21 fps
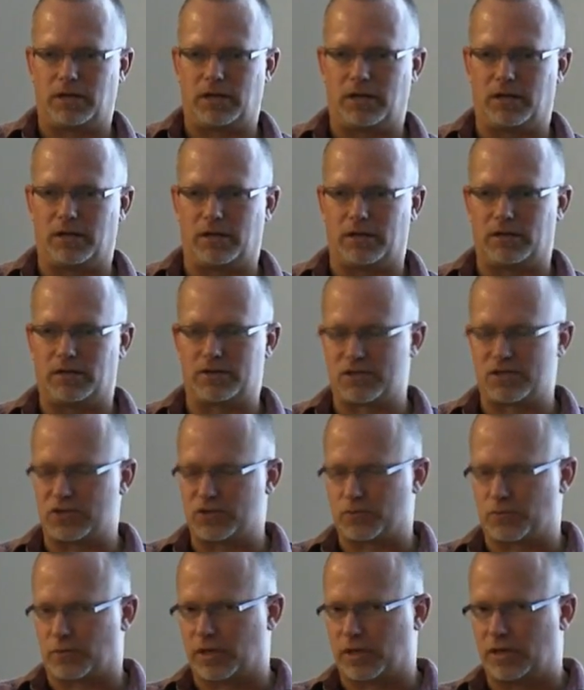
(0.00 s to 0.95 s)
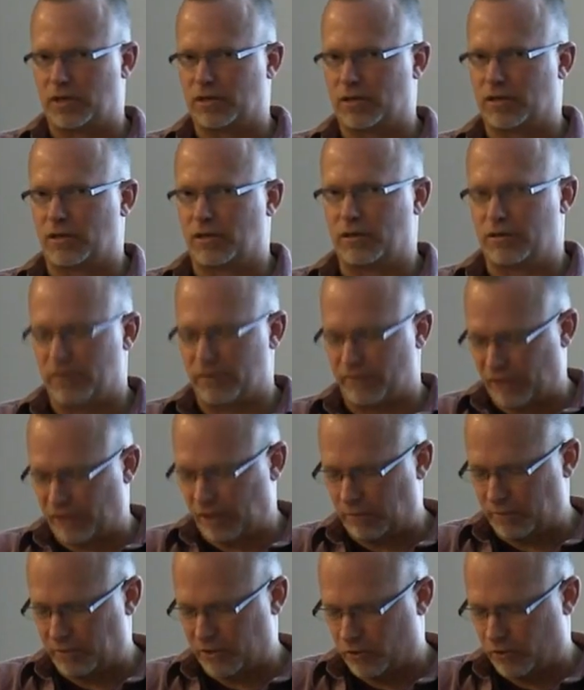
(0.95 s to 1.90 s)
and this is working at the
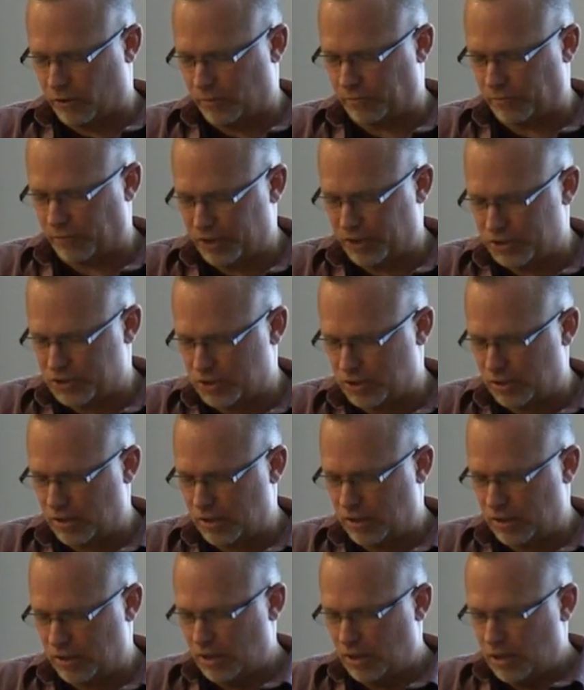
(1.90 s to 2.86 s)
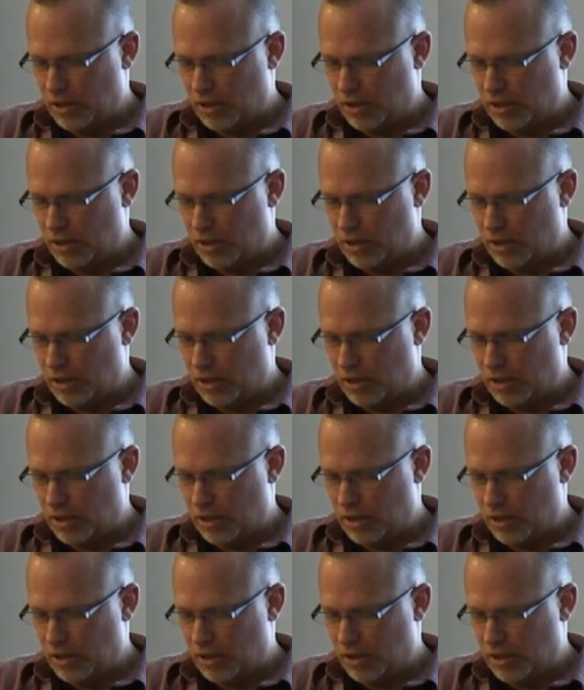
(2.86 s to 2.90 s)
Development Corporation,